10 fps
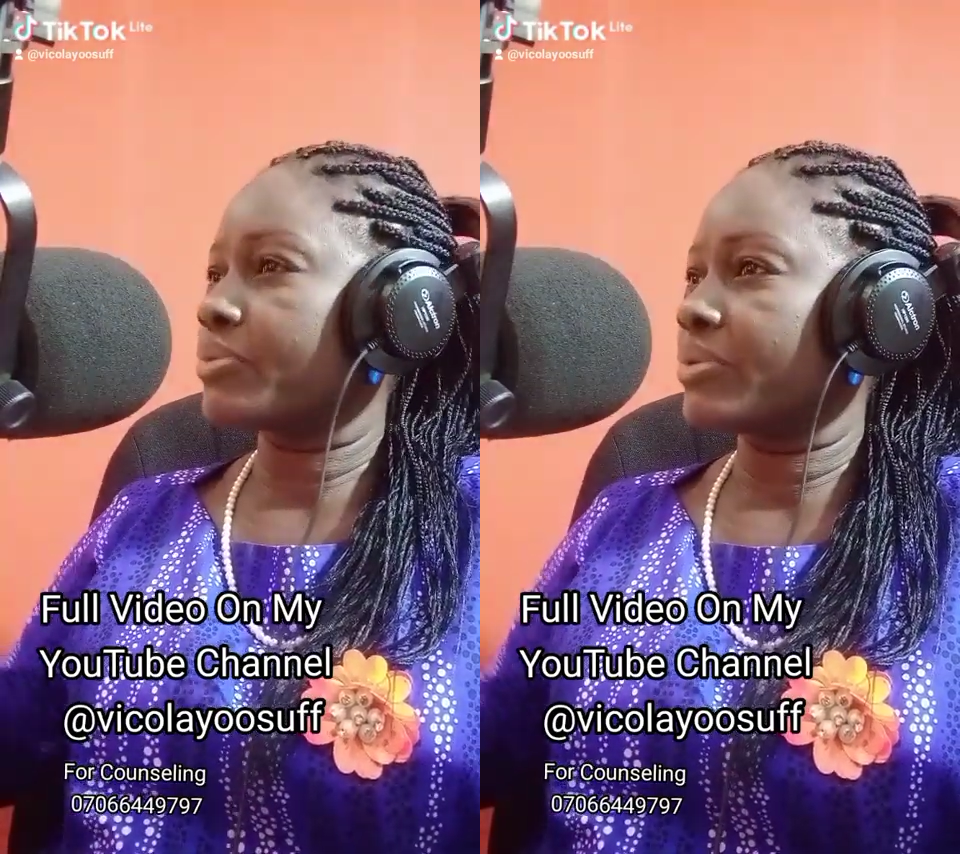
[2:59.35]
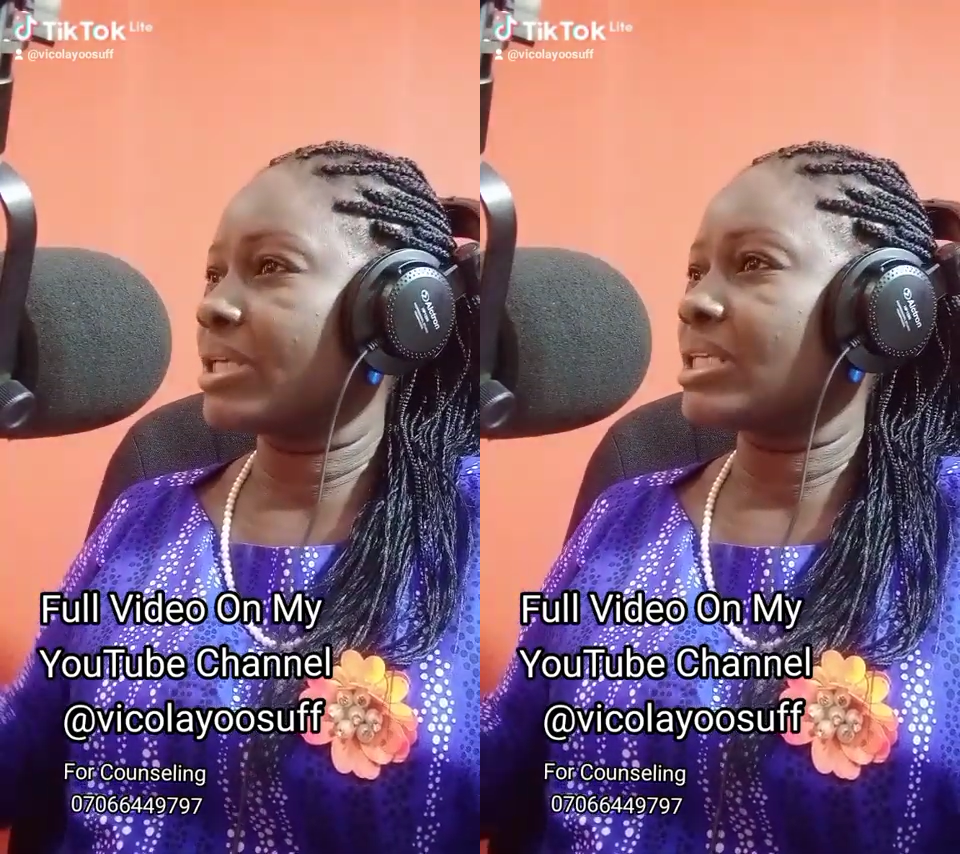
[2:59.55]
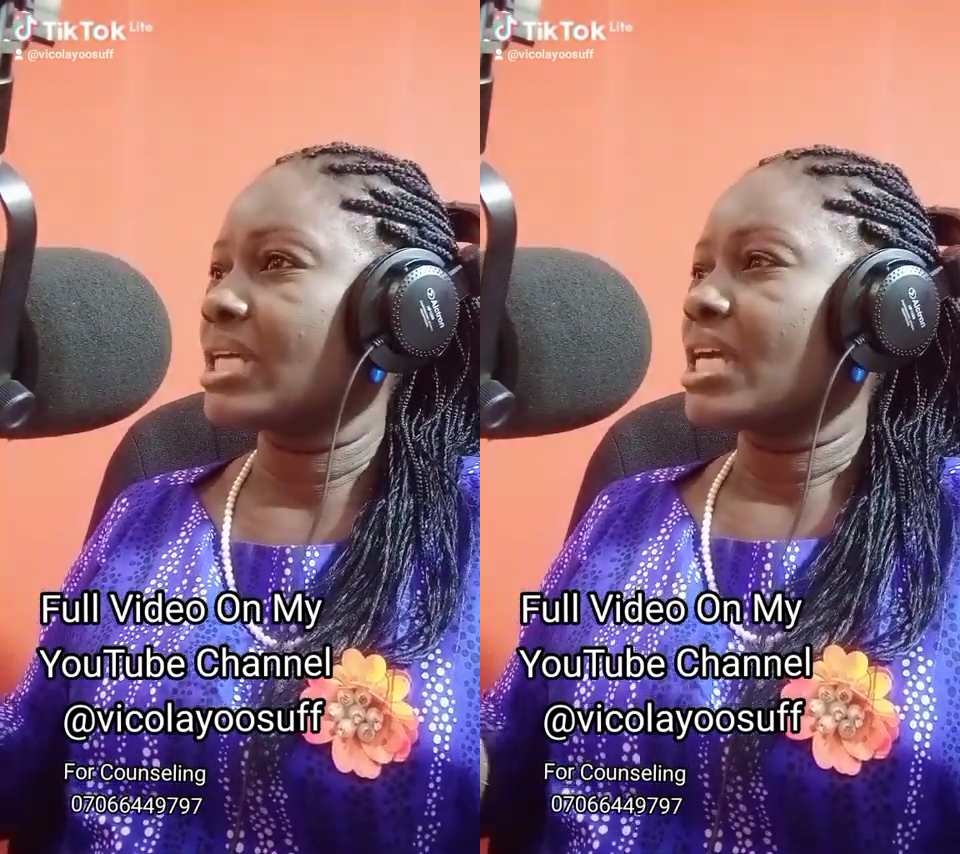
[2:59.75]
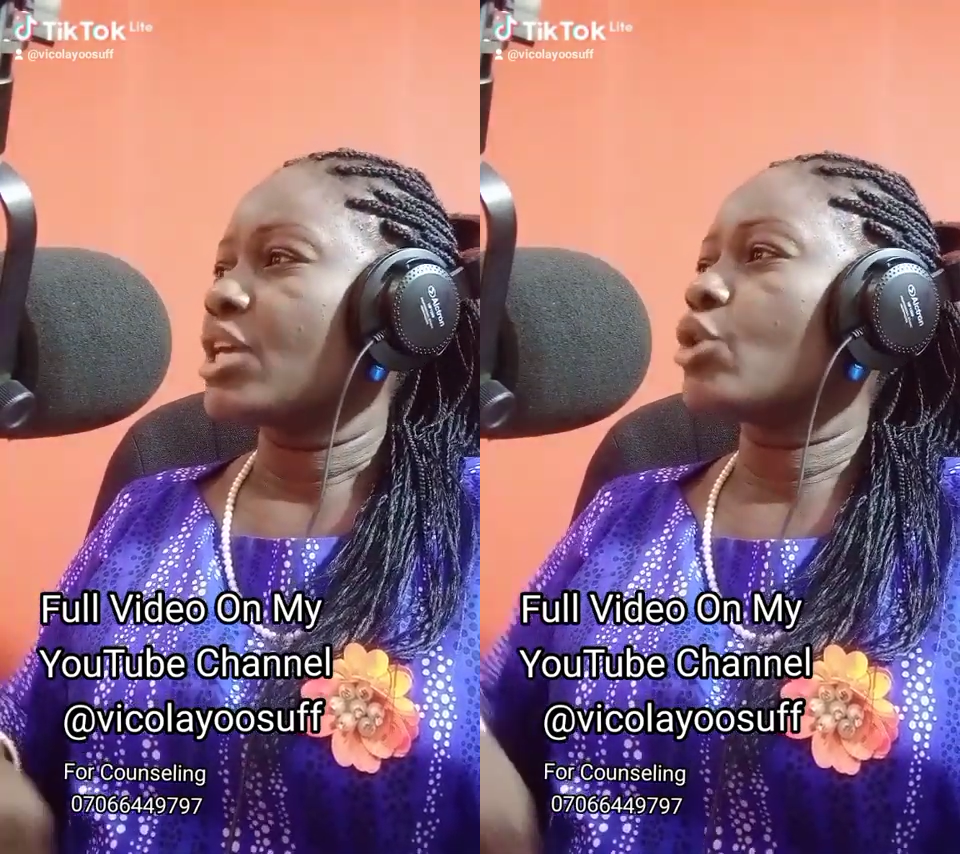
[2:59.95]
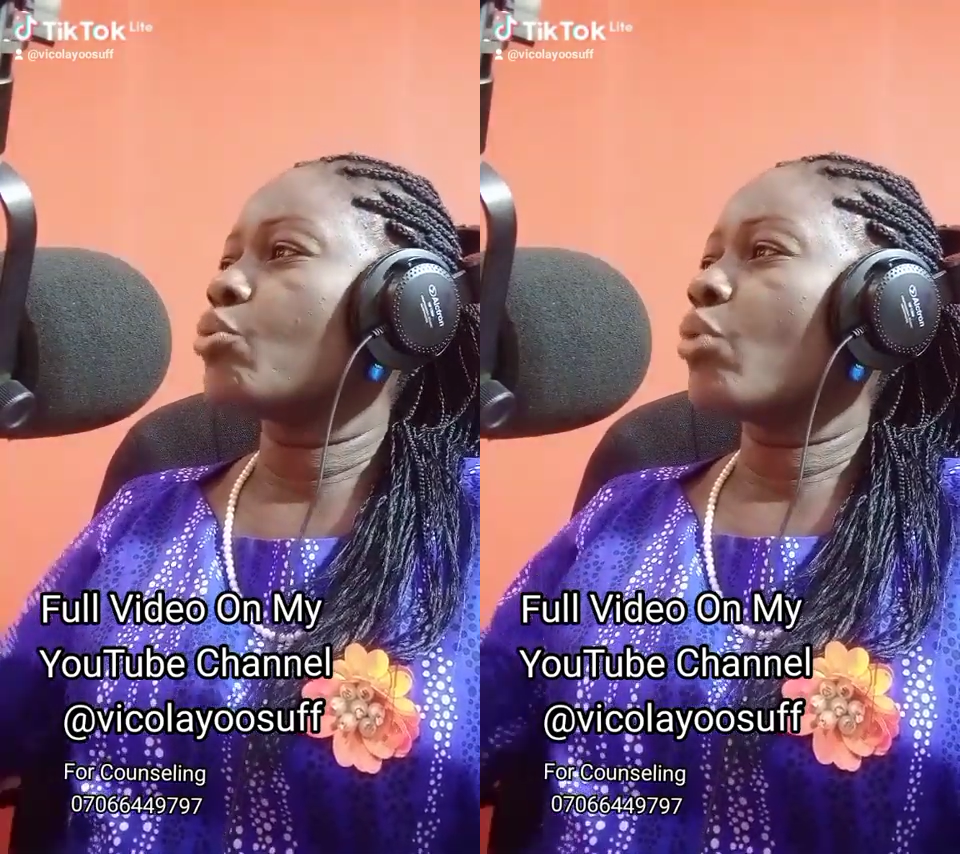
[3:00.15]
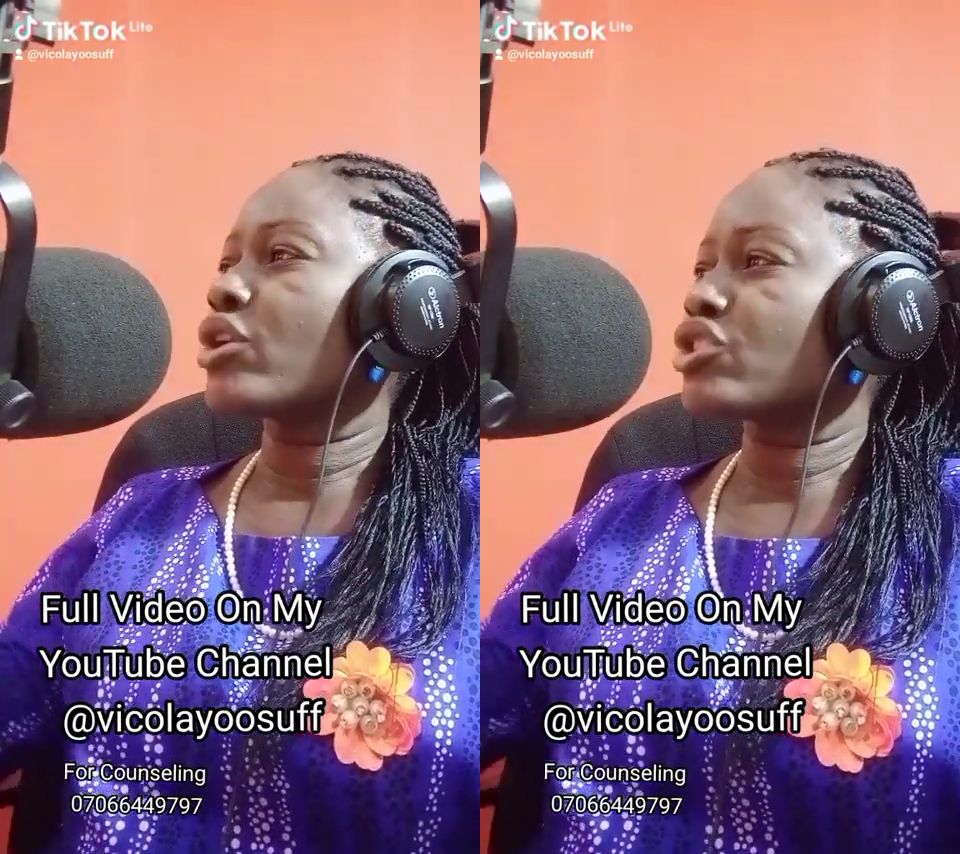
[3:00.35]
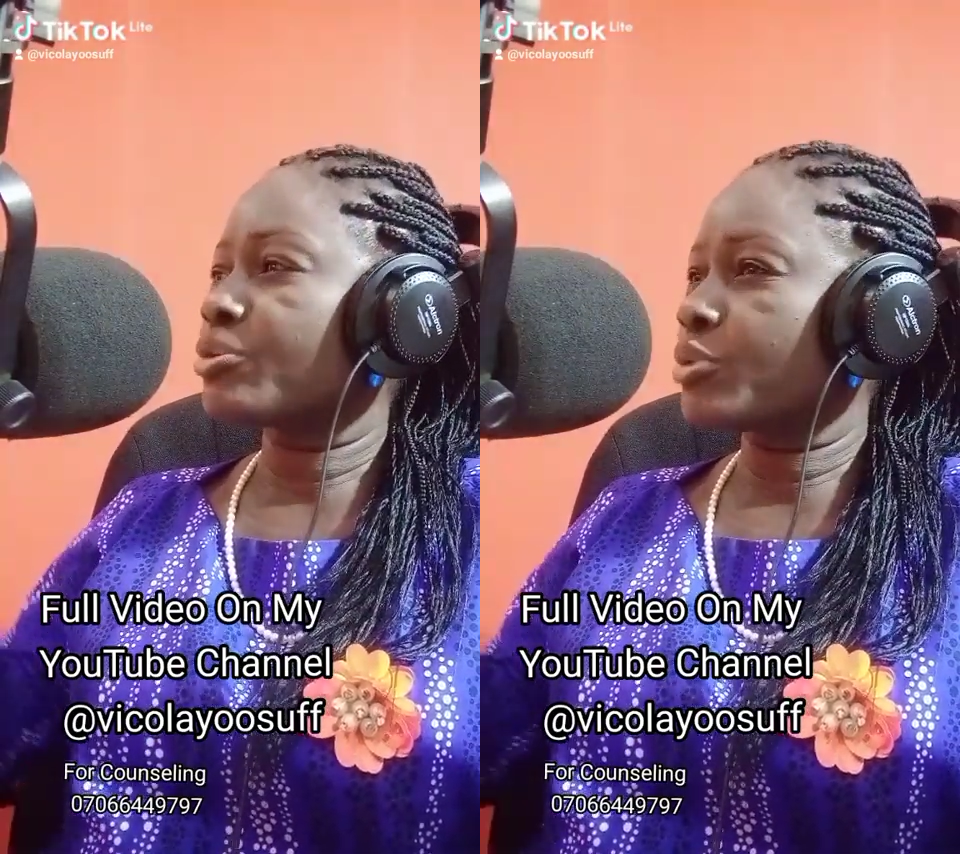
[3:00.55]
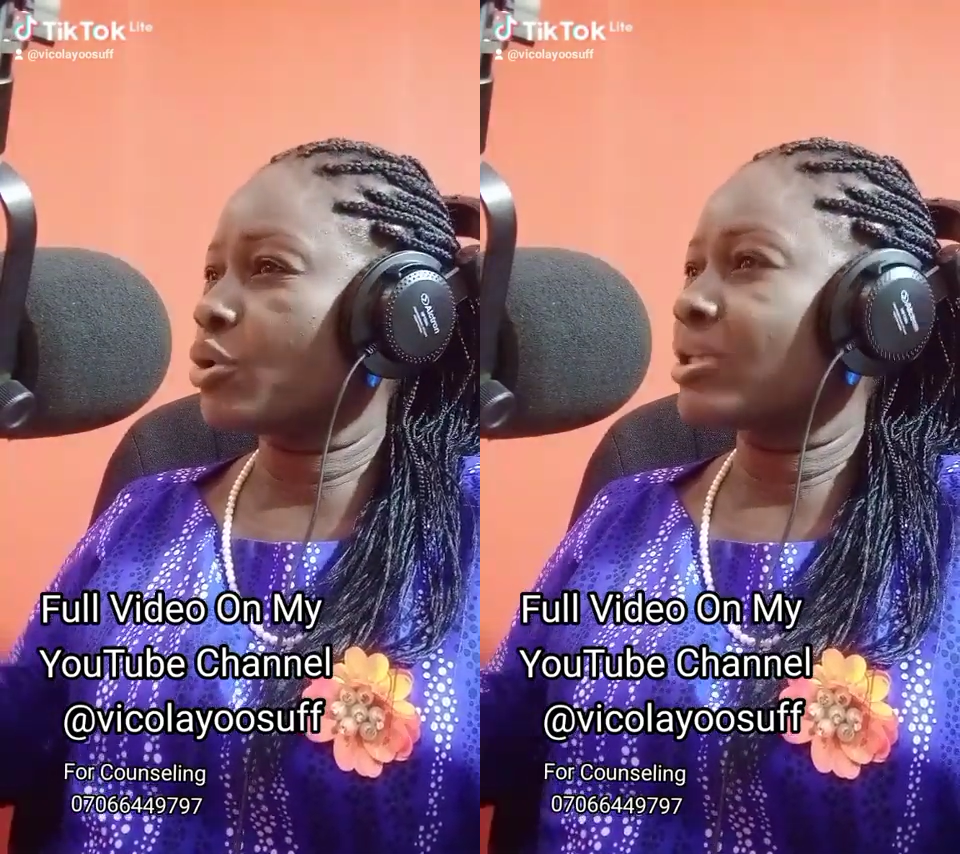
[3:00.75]
prayed. He
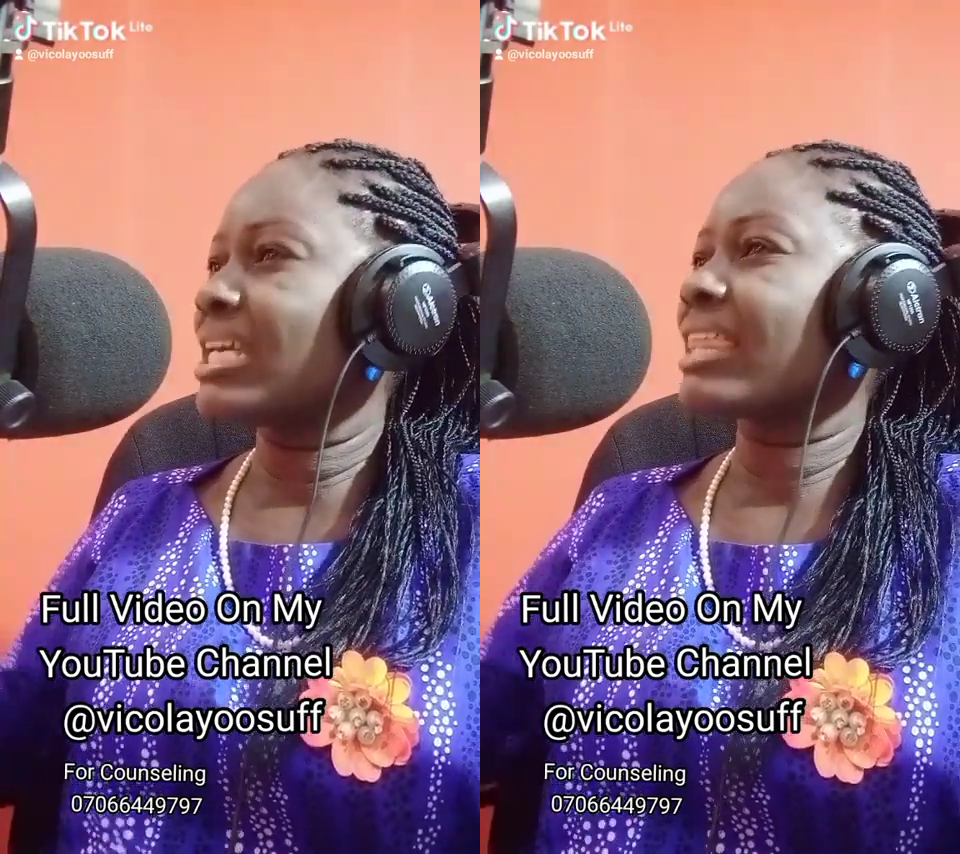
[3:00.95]
worshipped God.